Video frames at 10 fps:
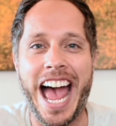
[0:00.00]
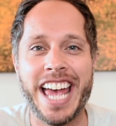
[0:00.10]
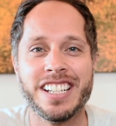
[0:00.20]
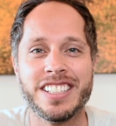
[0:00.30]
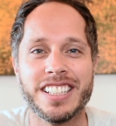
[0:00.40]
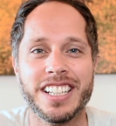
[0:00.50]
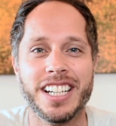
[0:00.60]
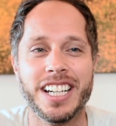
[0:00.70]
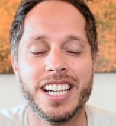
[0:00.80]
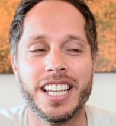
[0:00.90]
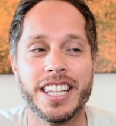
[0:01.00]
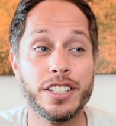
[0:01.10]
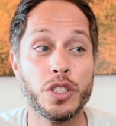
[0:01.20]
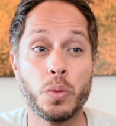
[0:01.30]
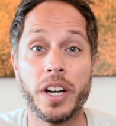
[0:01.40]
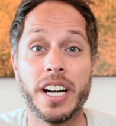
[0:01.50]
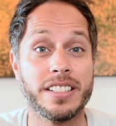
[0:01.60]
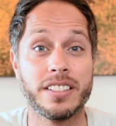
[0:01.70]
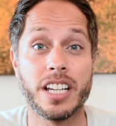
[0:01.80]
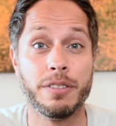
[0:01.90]
And this is where I
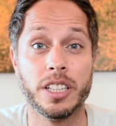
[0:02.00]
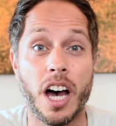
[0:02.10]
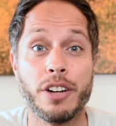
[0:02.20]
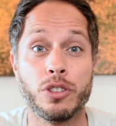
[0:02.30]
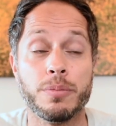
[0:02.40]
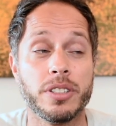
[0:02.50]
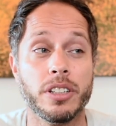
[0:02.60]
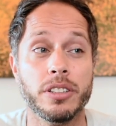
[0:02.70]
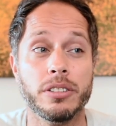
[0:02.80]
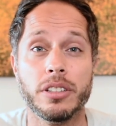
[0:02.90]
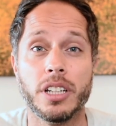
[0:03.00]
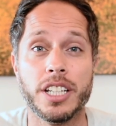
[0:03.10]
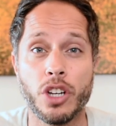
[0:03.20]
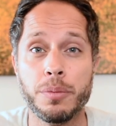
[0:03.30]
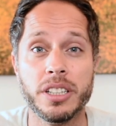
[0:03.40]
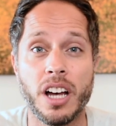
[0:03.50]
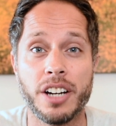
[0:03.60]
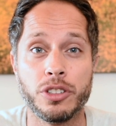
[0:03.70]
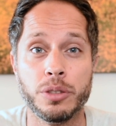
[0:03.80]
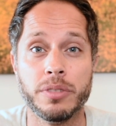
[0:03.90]
discovered Lightroom. So Adobe
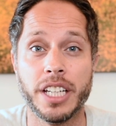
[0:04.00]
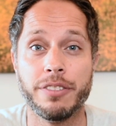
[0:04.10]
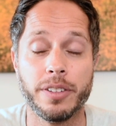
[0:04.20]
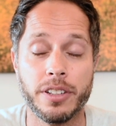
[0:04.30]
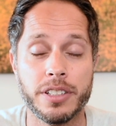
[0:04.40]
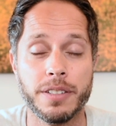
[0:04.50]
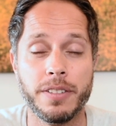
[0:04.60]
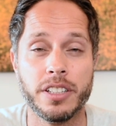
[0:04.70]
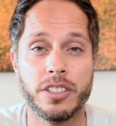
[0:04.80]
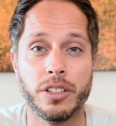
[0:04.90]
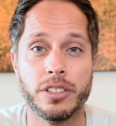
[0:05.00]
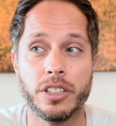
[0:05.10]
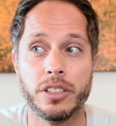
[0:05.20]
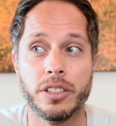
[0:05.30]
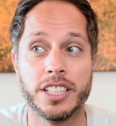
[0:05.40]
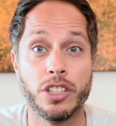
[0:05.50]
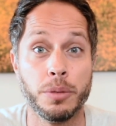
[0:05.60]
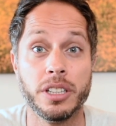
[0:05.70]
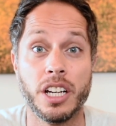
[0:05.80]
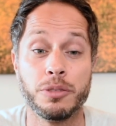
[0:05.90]
Lightroom, if for those of you that don't know,
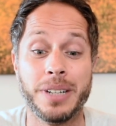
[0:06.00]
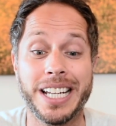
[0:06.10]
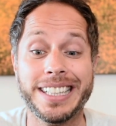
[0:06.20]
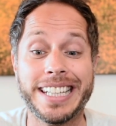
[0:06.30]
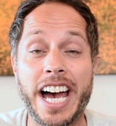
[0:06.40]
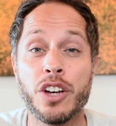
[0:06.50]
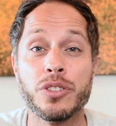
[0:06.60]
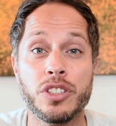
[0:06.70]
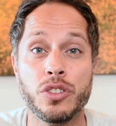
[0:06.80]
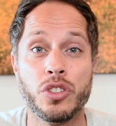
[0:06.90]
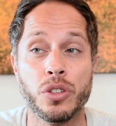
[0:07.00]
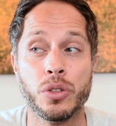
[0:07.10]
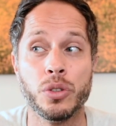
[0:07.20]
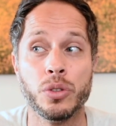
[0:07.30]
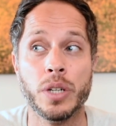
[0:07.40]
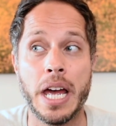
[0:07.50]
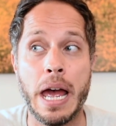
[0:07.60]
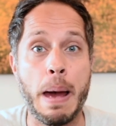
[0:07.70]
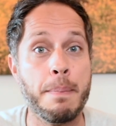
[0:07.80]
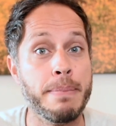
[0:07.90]
Adobe Lightroom allows you to
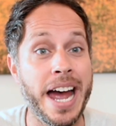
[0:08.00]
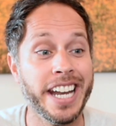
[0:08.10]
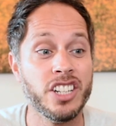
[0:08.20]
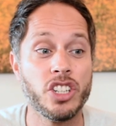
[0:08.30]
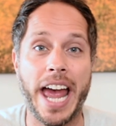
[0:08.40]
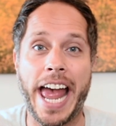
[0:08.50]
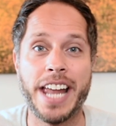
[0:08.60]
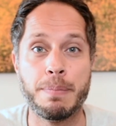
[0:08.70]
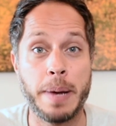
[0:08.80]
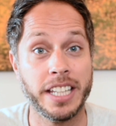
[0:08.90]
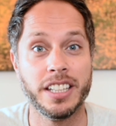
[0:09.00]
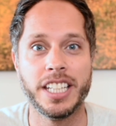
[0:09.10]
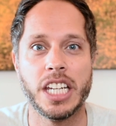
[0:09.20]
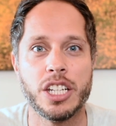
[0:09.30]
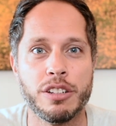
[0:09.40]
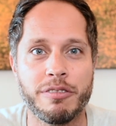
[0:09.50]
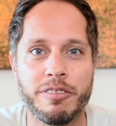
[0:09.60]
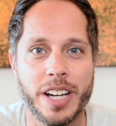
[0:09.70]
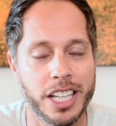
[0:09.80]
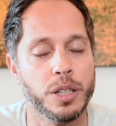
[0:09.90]
manage and mainly
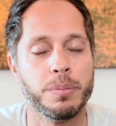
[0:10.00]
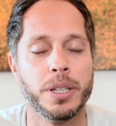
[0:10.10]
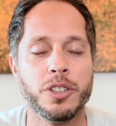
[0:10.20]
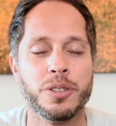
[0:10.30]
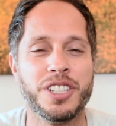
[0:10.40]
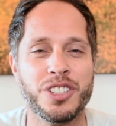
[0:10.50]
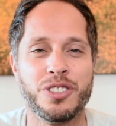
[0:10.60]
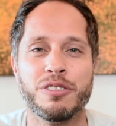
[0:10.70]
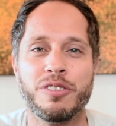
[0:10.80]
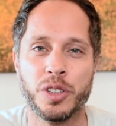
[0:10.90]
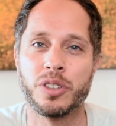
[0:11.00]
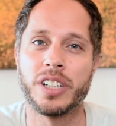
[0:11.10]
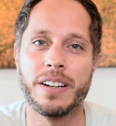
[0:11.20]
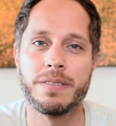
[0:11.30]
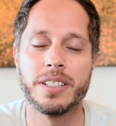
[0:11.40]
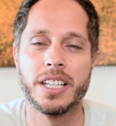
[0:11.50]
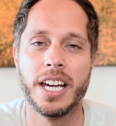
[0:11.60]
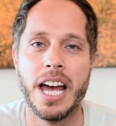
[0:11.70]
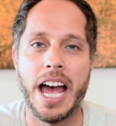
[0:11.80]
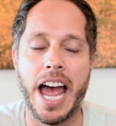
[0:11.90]
develop your digital photographs.
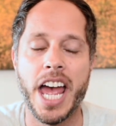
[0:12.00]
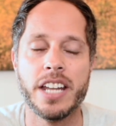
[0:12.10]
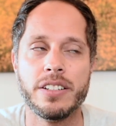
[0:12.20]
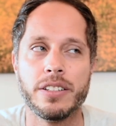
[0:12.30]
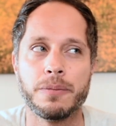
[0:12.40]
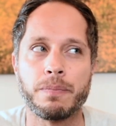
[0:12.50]
And